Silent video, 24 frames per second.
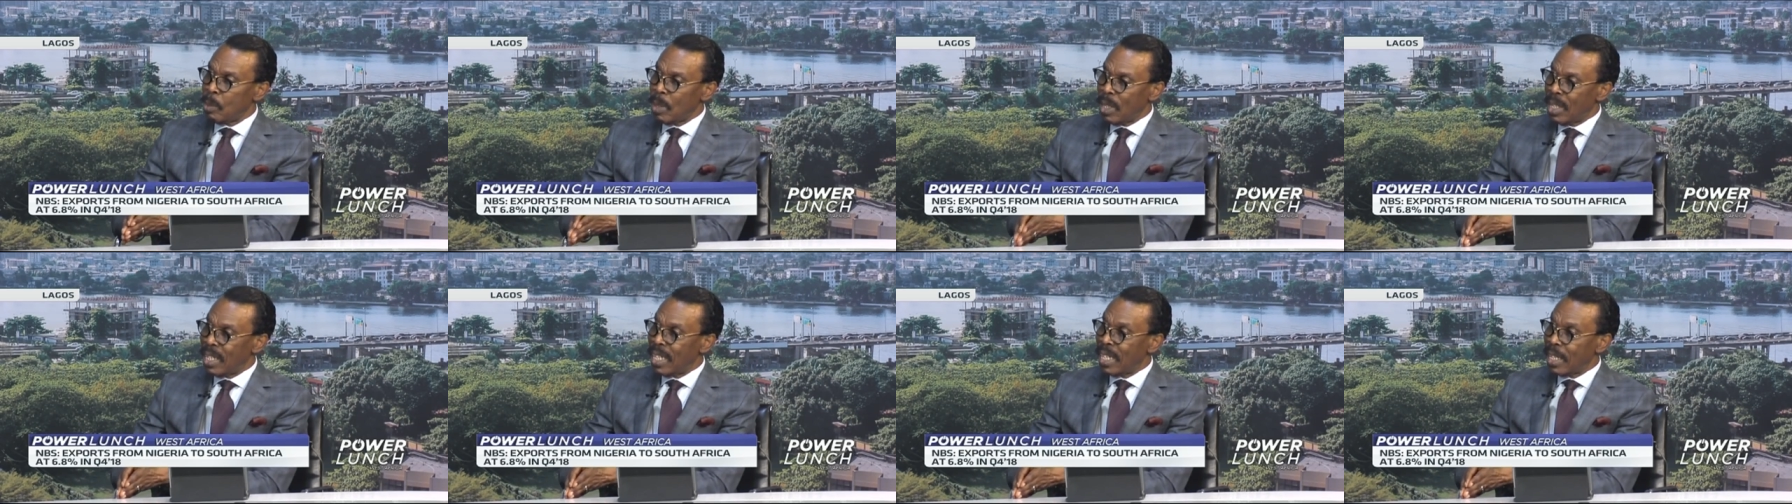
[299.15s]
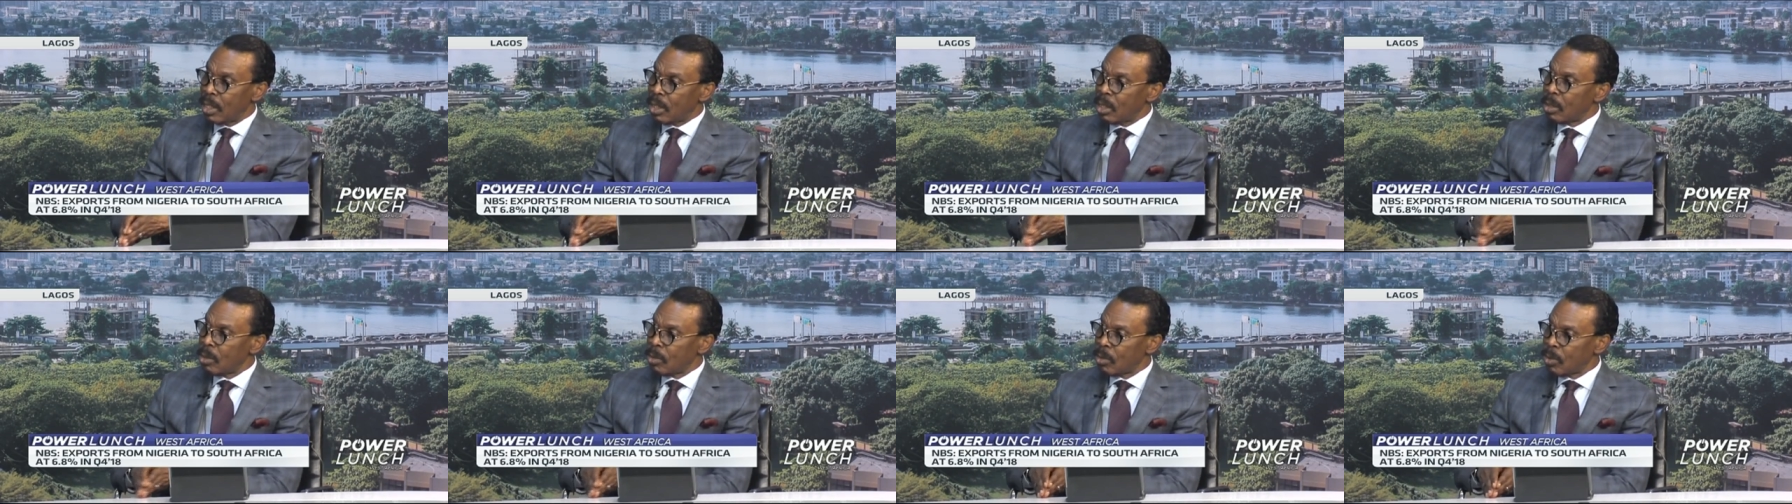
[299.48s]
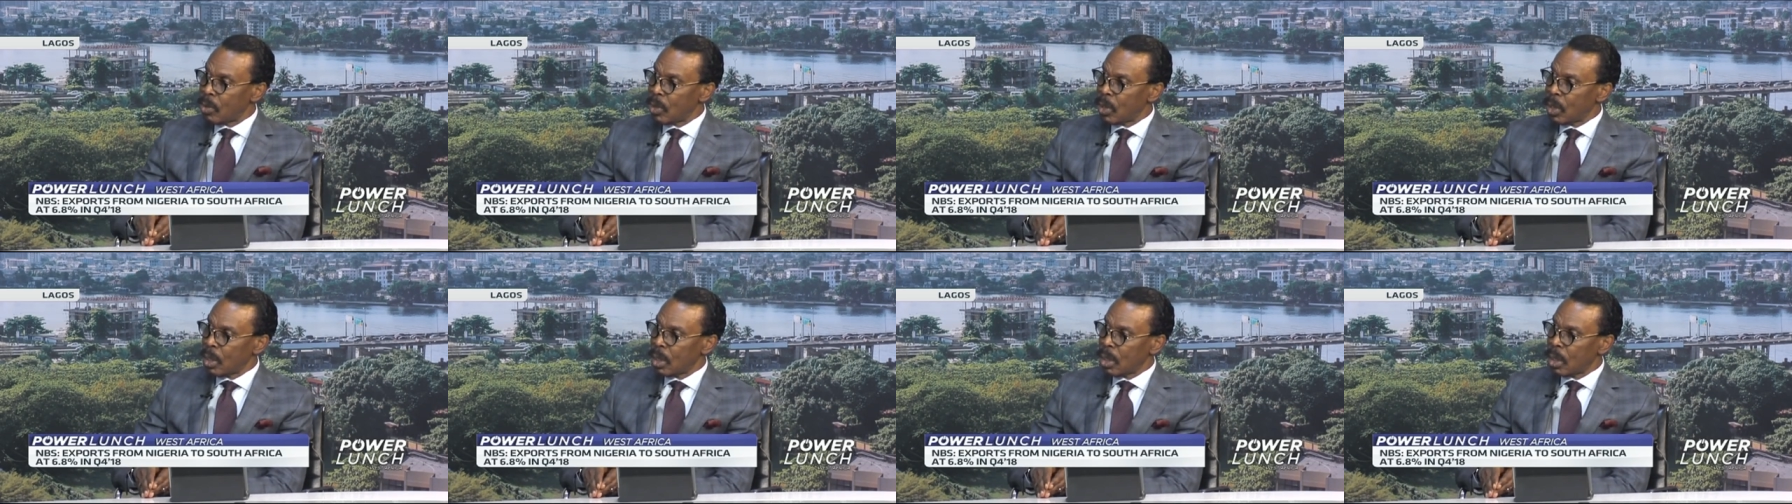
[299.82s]
been
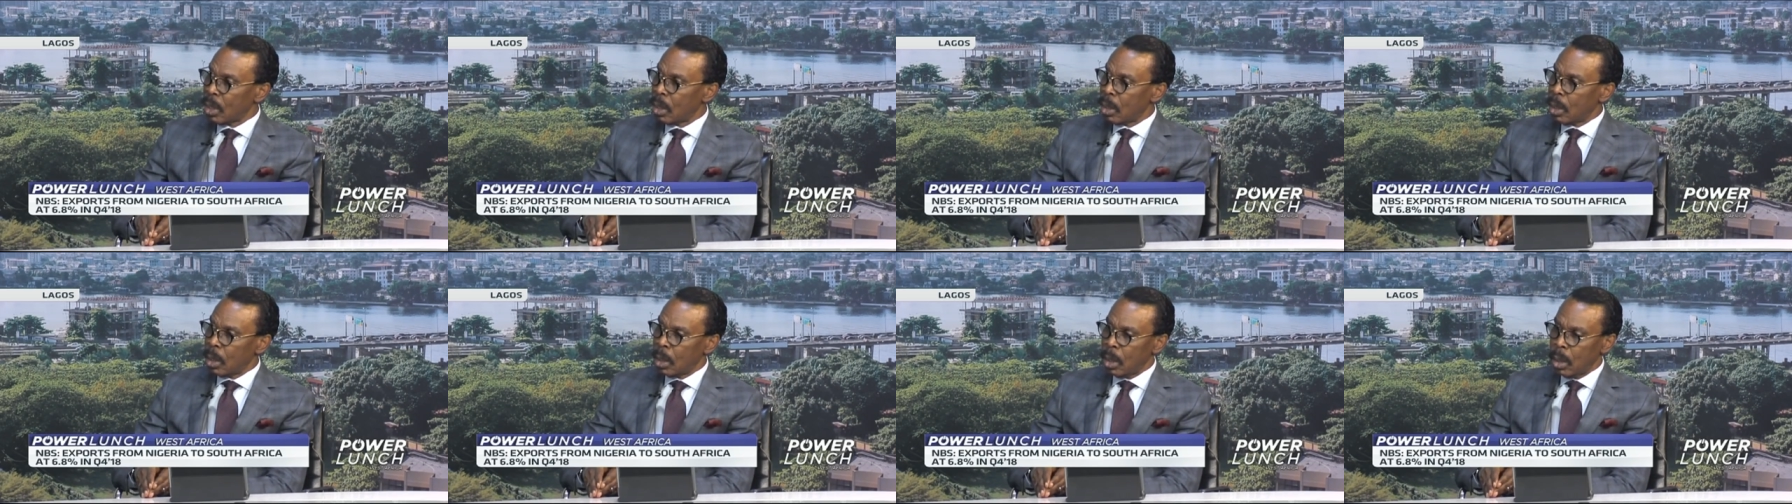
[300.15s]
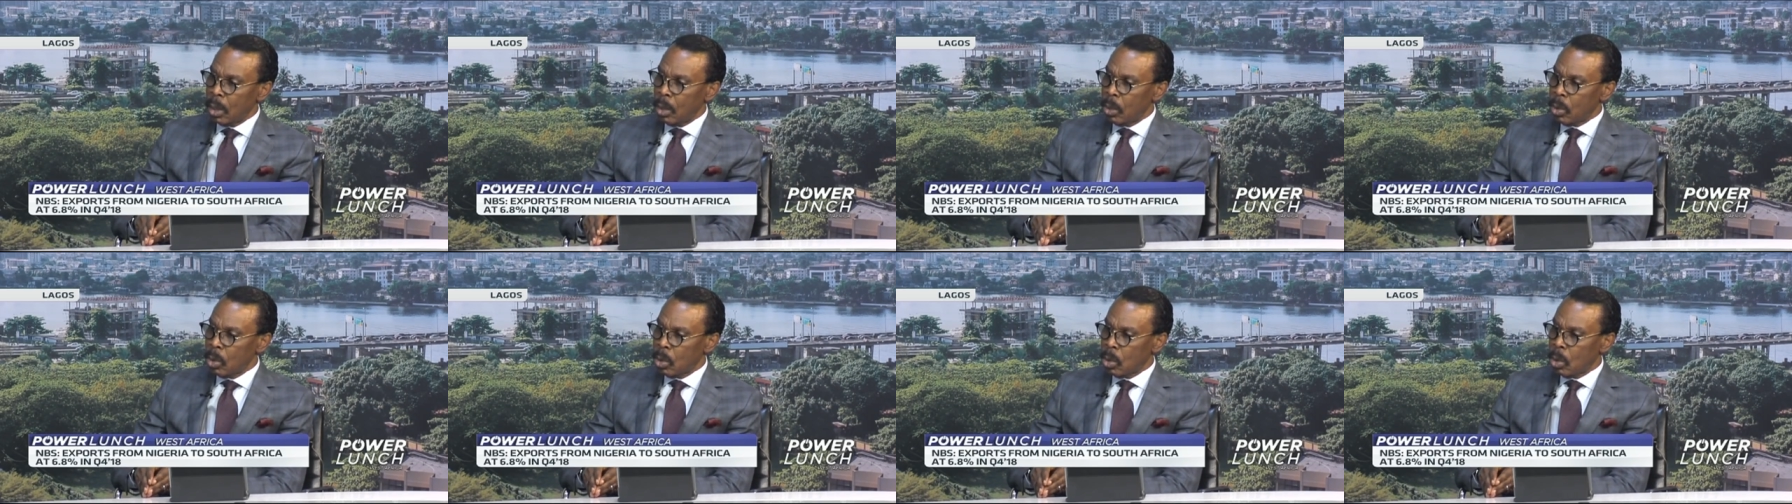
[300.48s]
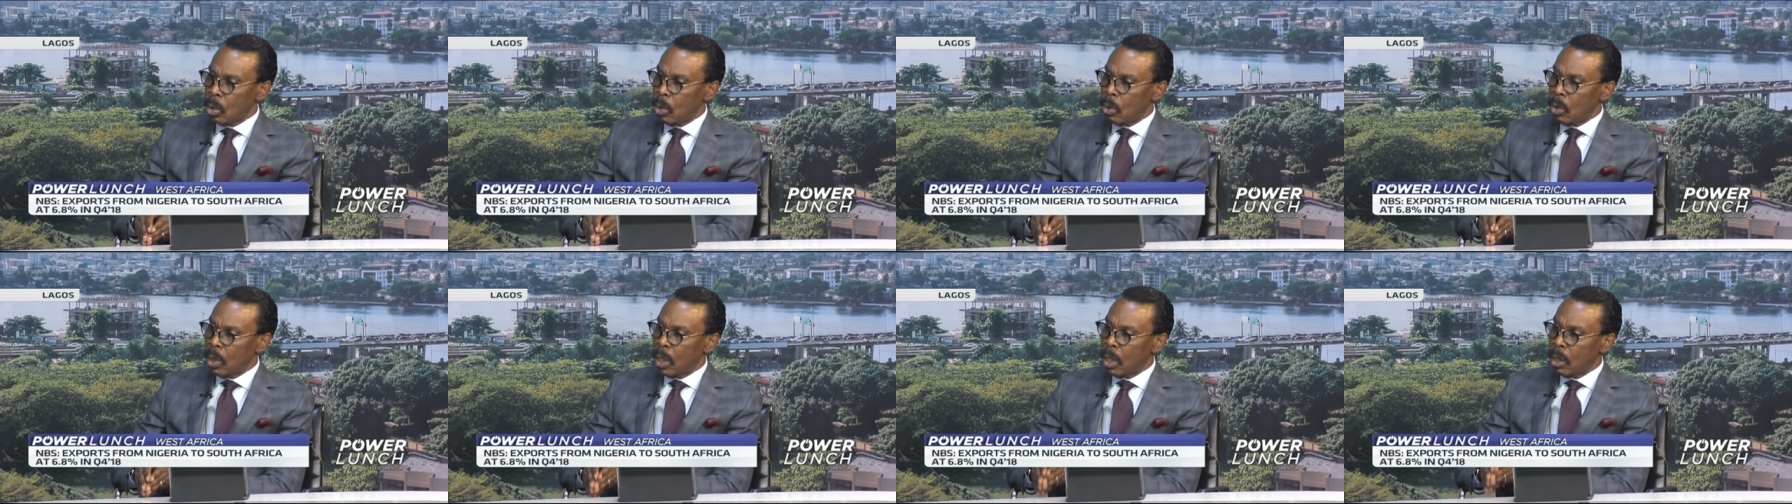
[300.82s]
negative.
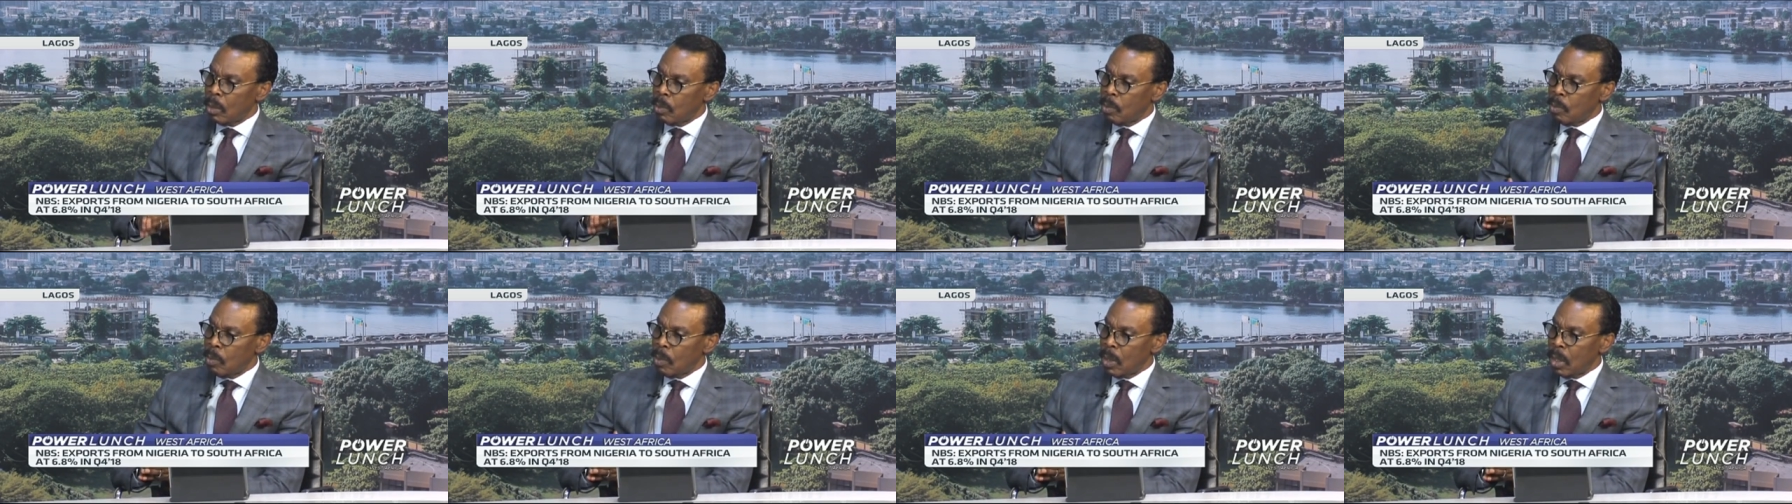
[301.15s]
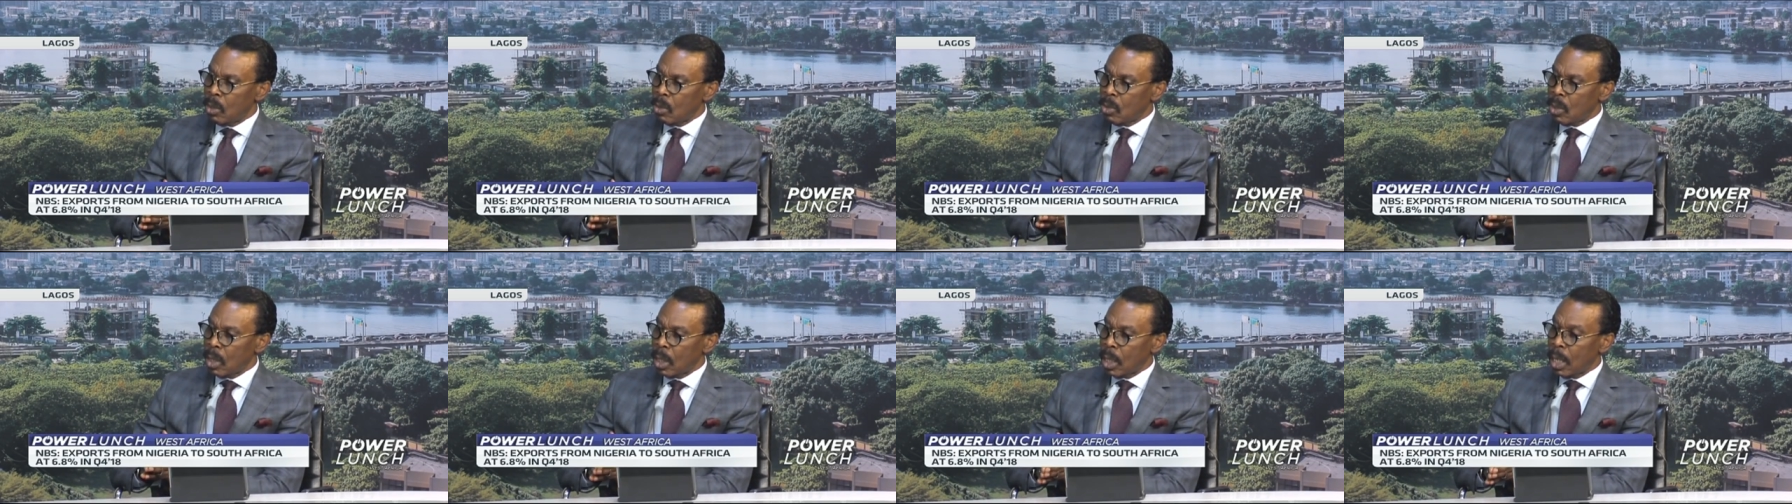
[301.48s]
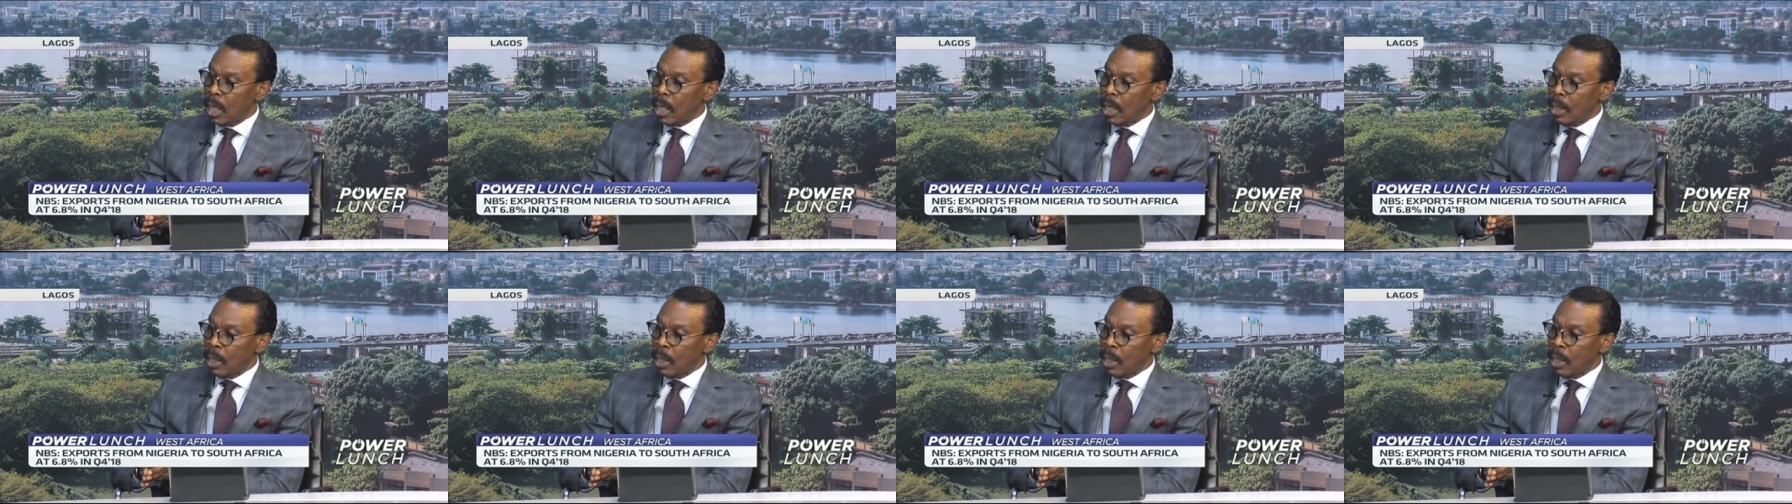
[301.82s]
So it means,